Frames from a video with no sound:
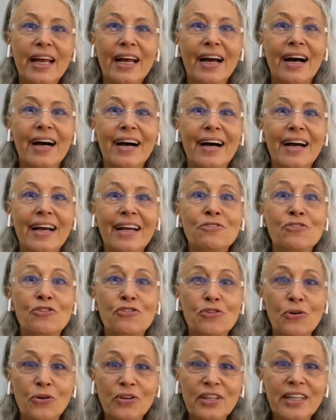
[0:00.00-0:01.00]
Uh,
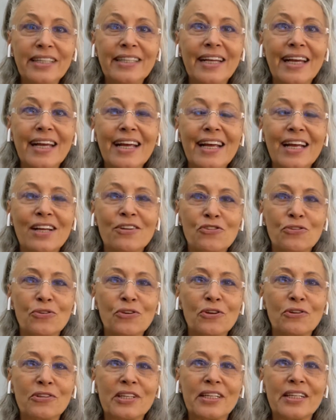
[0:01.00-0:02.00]
enjoy the day, enjoy
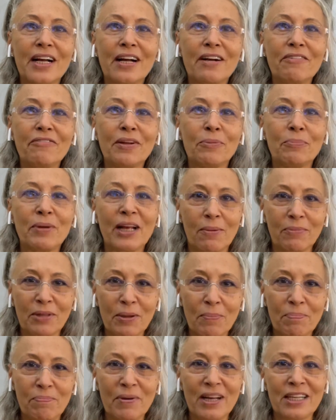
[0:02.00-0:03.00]
yourself, and become
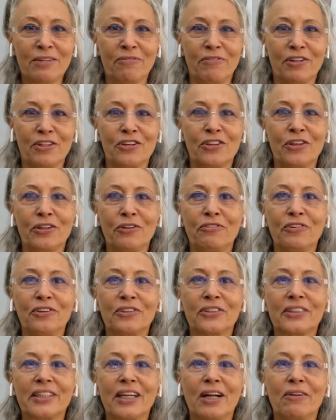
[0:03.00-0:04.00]
the best version of
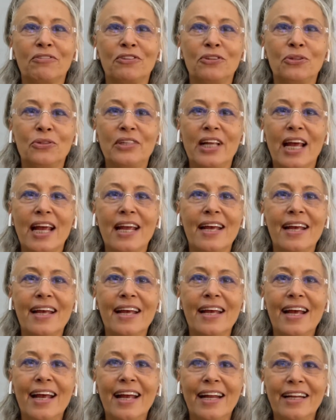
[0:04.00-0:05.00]
yourself today
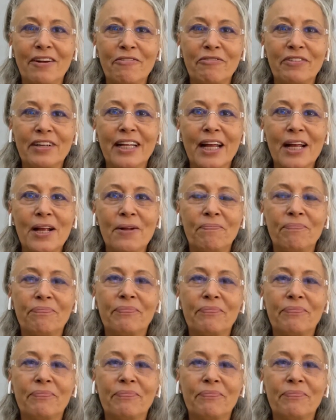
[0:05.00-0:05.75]
and every day.